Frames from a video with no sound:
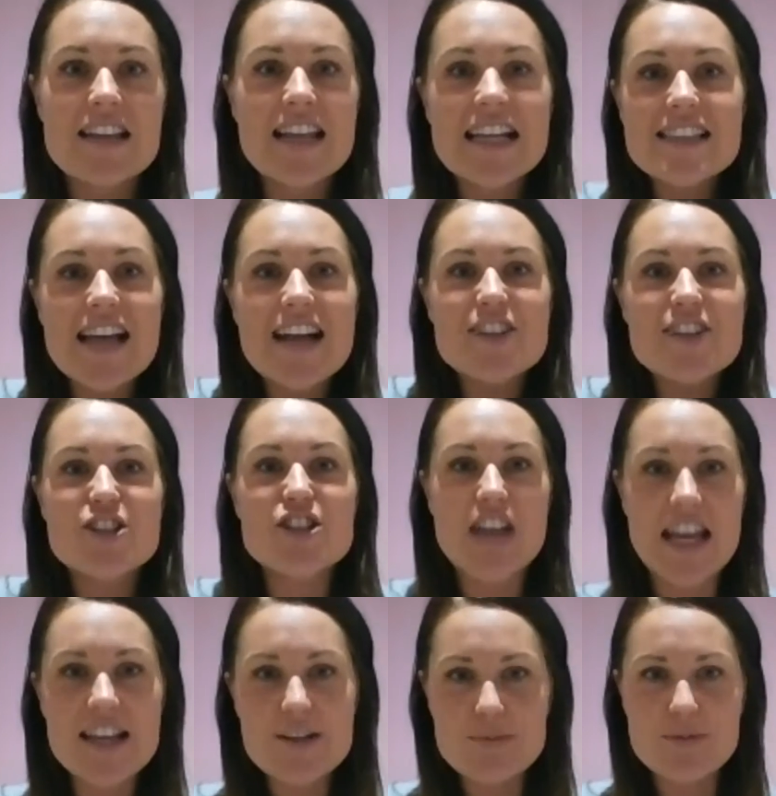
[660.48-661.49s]
that's
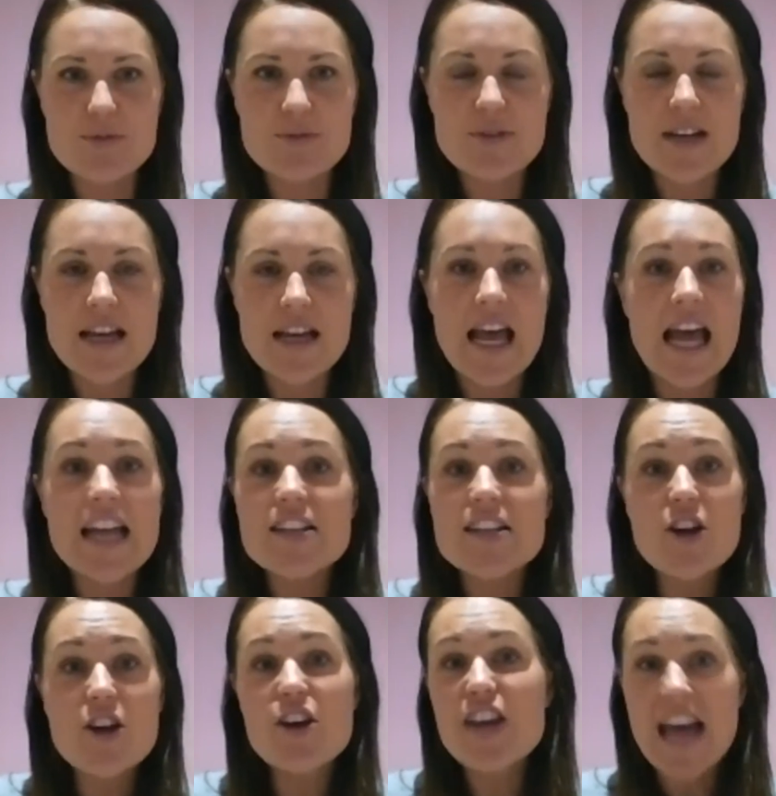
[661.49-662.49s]
unshakable and
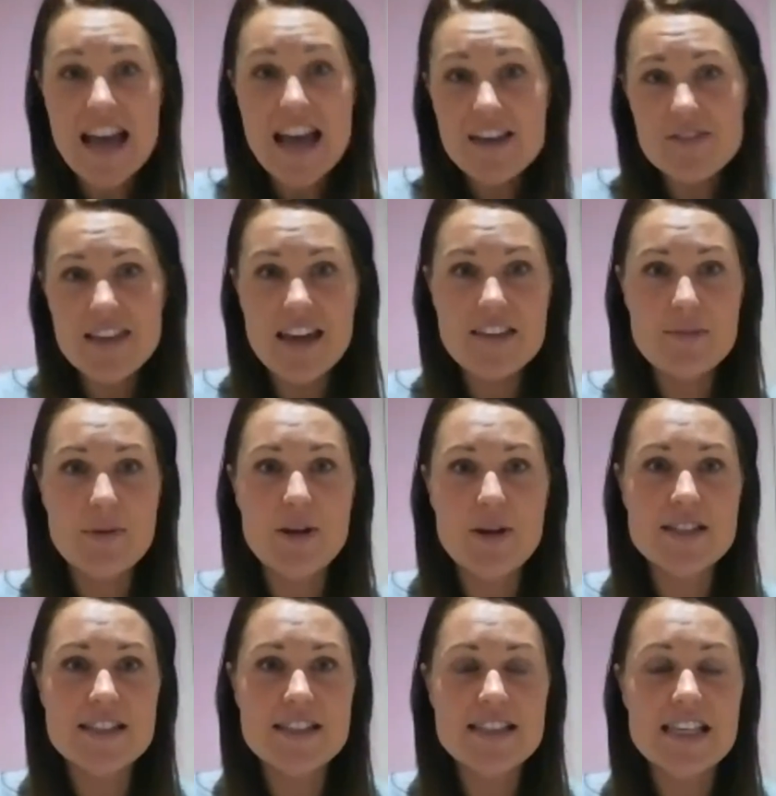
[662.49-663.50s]
it's okay if the other
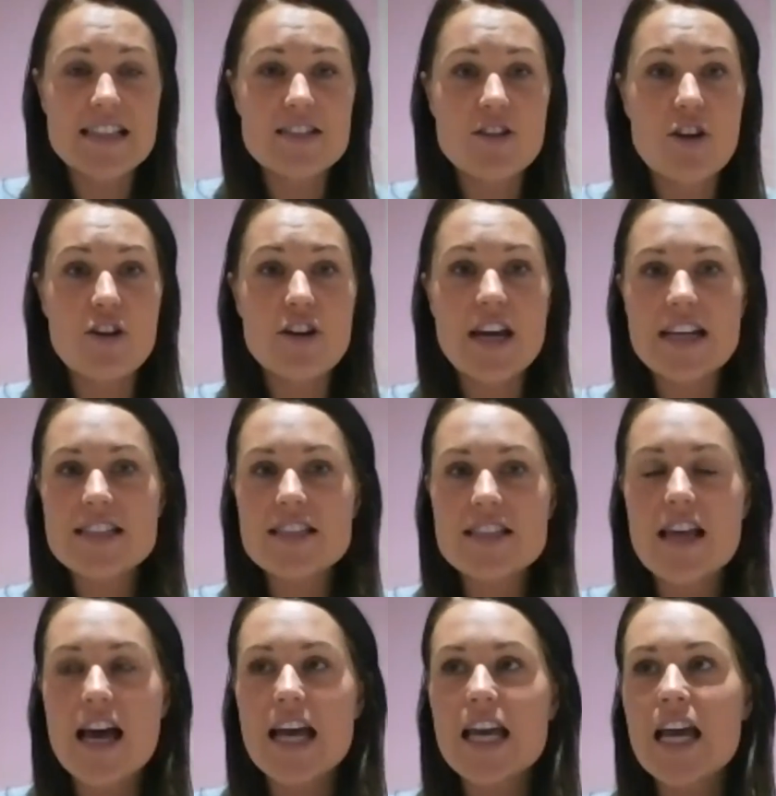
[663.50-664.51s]
person says no it's
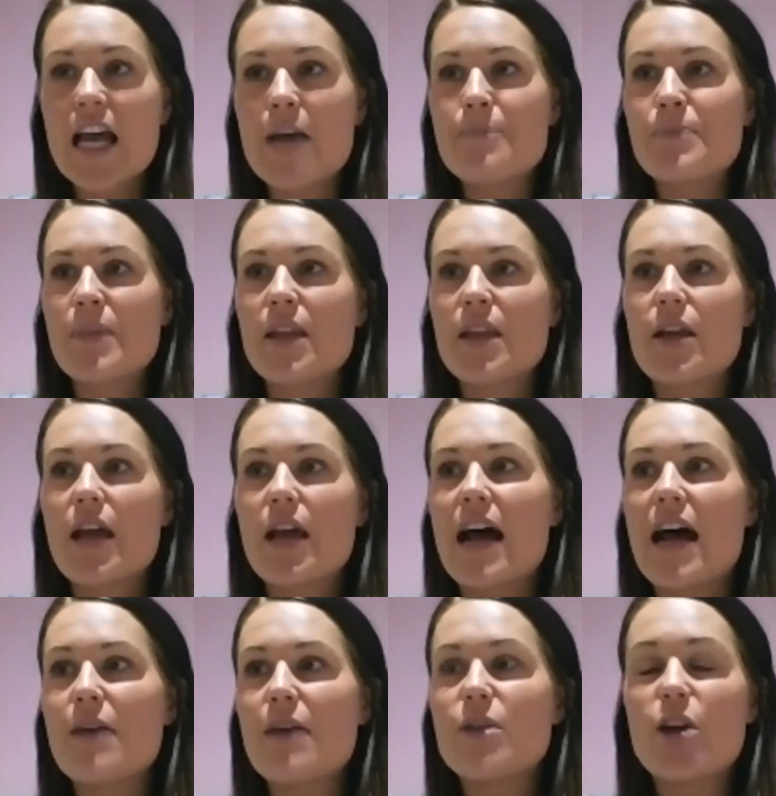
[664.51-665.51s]
like
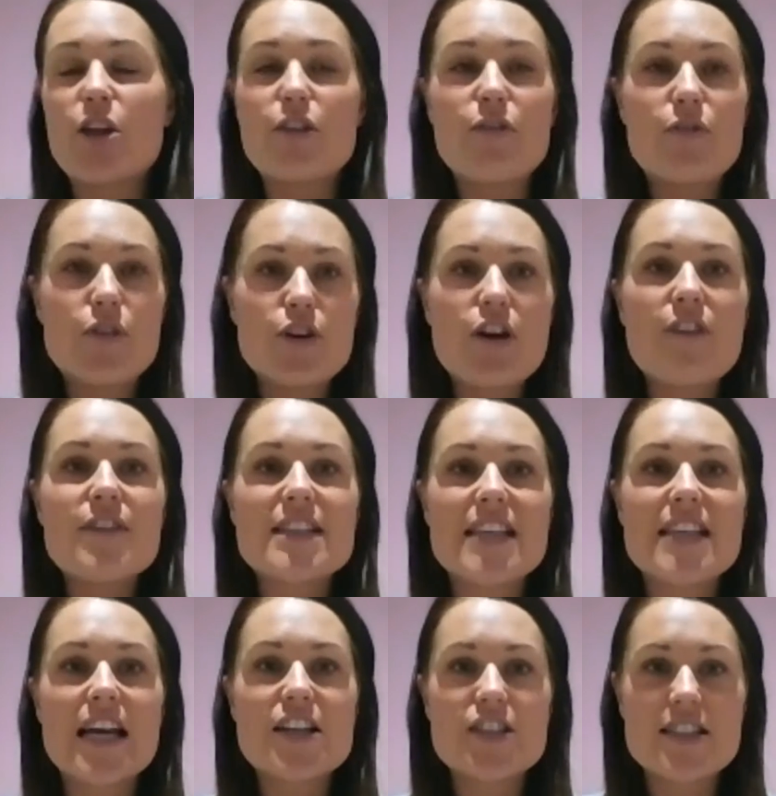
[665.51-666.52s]
um, you know the few
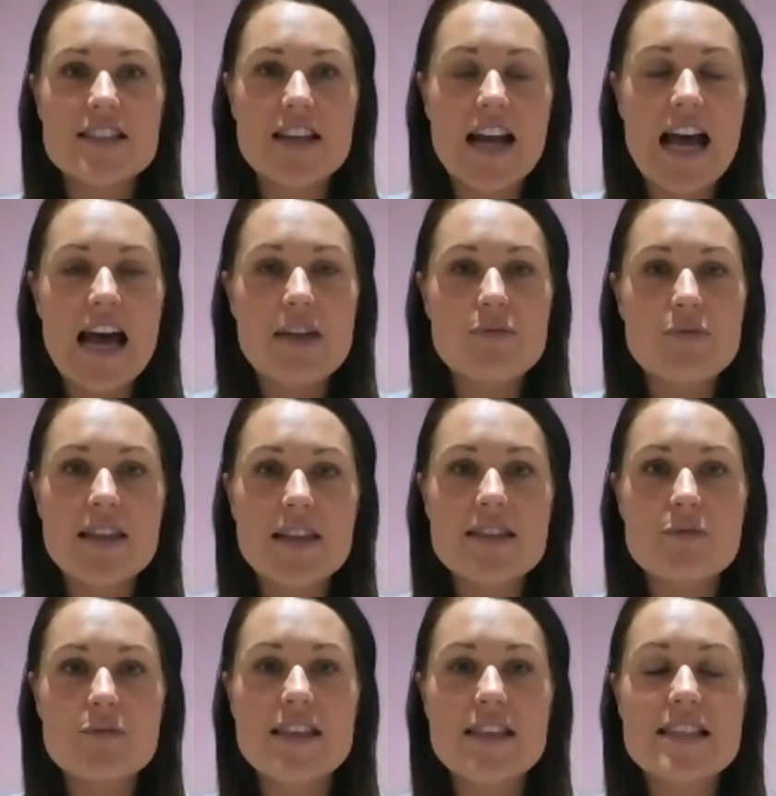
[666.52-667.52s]
conversations that i had
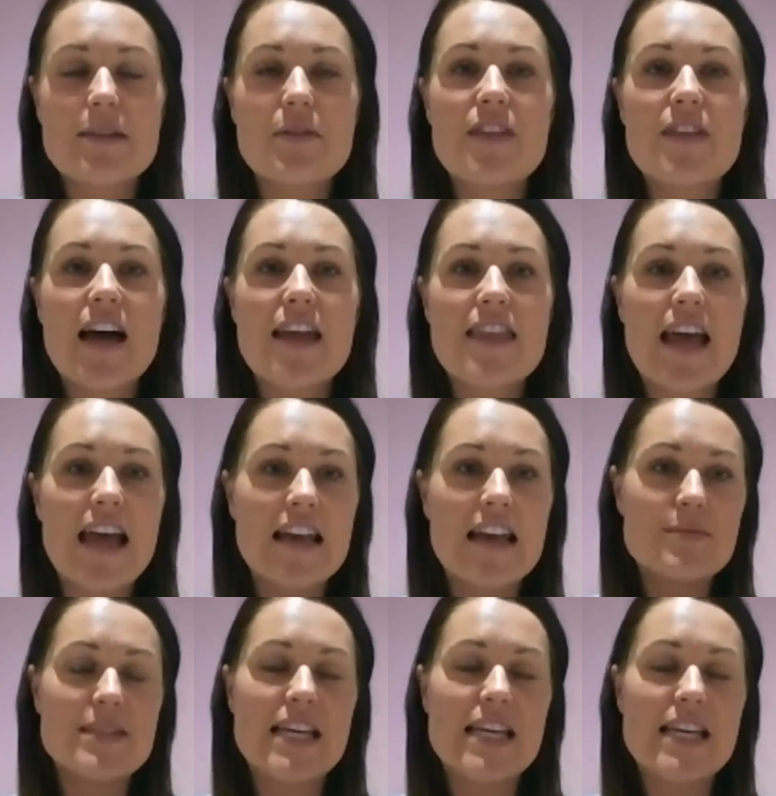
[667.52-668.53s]
with with some of the other
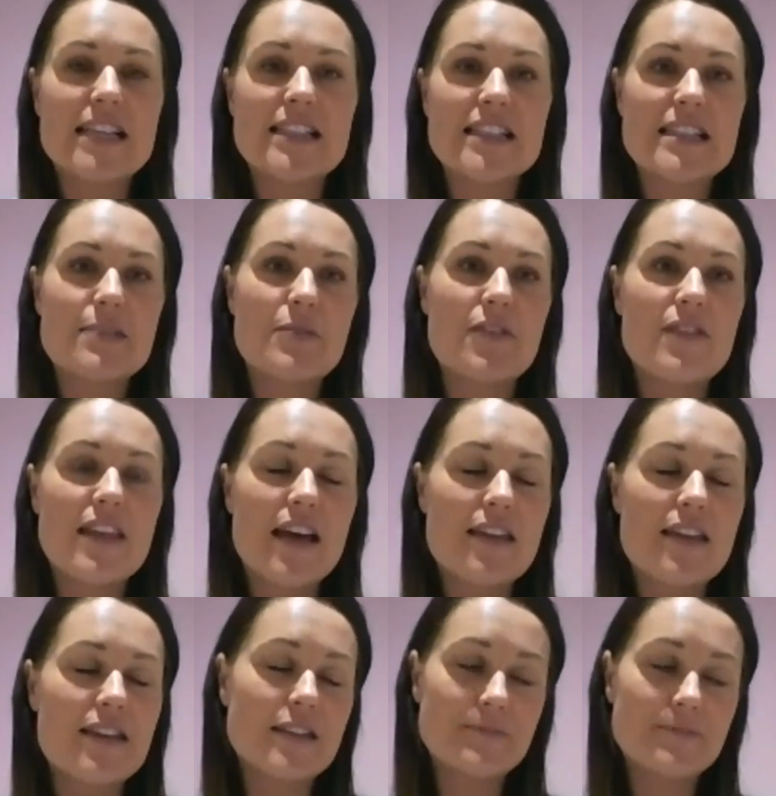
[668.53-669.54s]
nmds and some of the
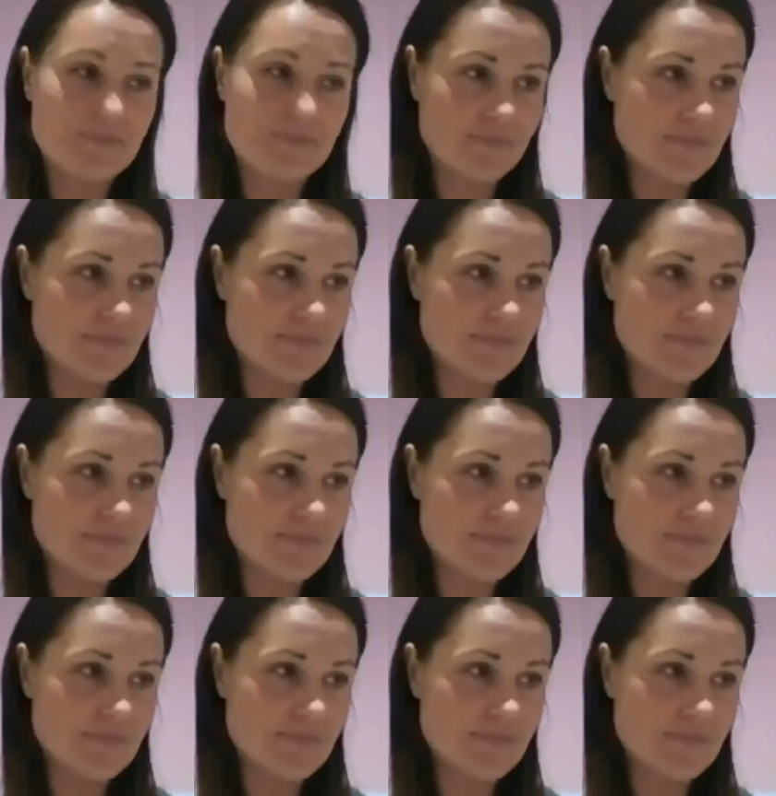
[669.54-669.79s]
other